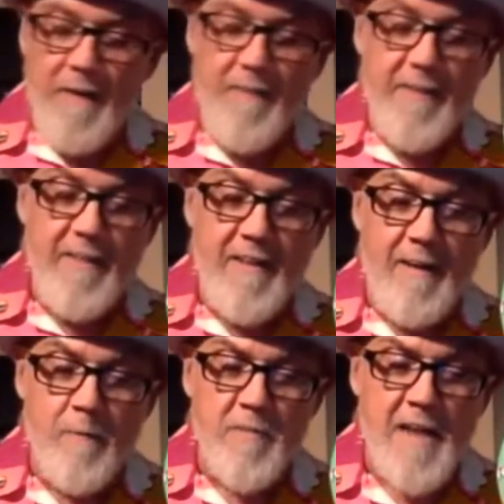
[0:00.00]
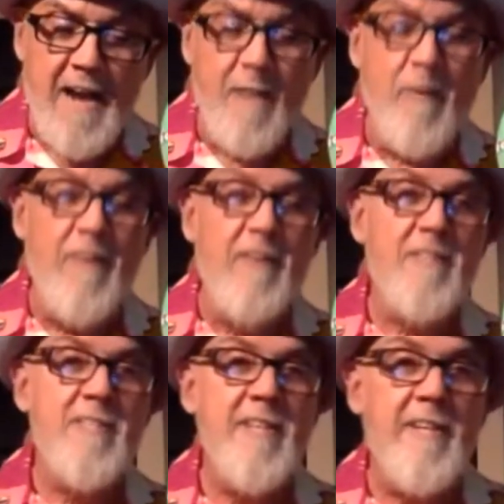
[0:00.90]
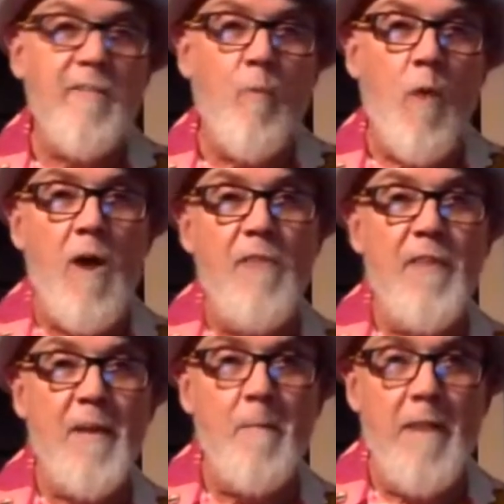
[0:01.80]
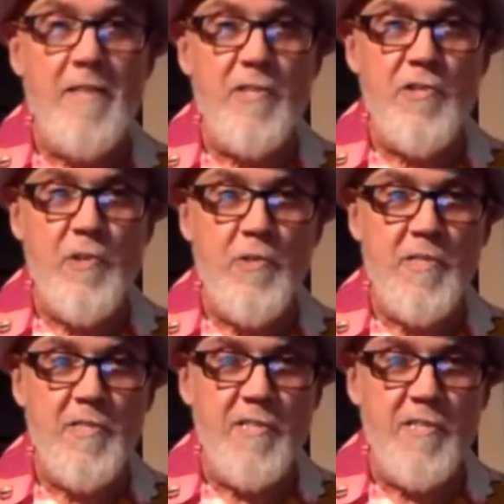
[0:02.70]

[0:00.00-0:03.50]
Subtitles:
I was hired by the city of Waltham, Massachusetts,